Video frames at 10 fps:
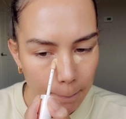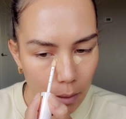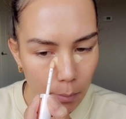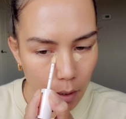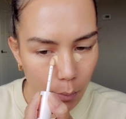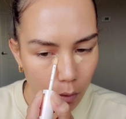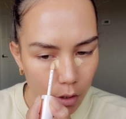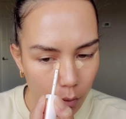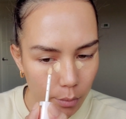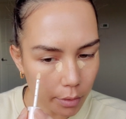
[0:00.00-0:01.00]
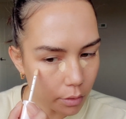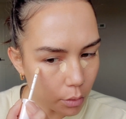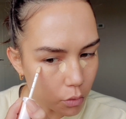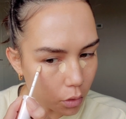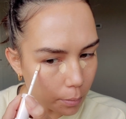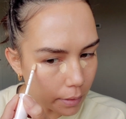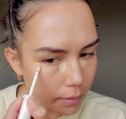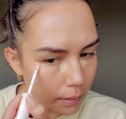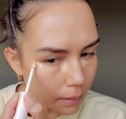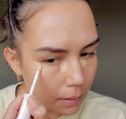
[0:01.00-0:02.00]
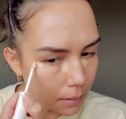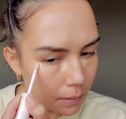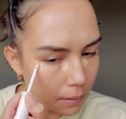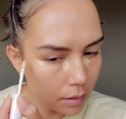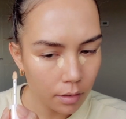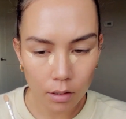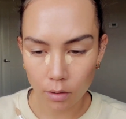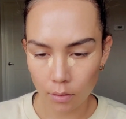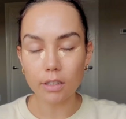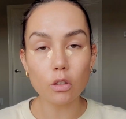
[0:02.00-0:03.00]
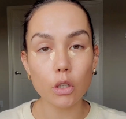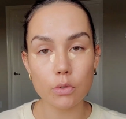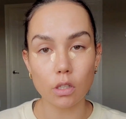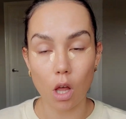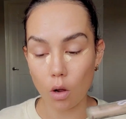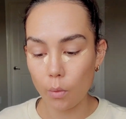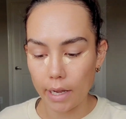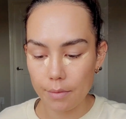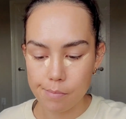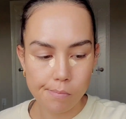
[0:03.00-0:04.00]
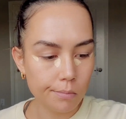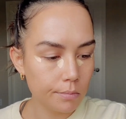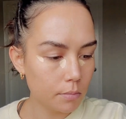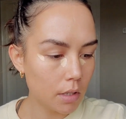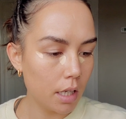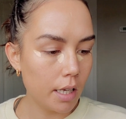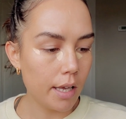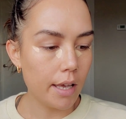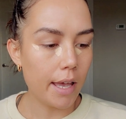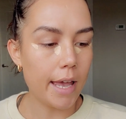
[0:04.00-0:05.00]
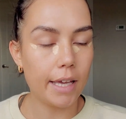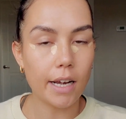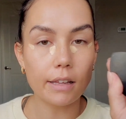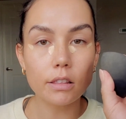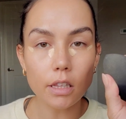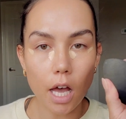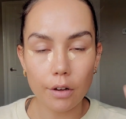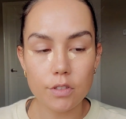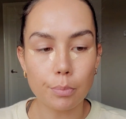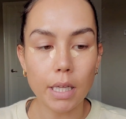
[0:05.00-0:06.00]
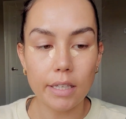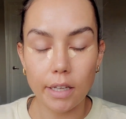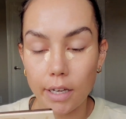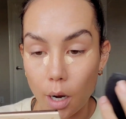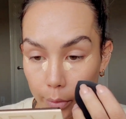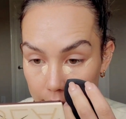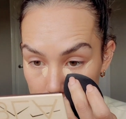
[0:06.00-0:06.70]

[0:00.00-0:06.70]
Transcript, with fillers: Maybe I will go in with neutral biscuit. A little goes a long way. And I loved blending it out with the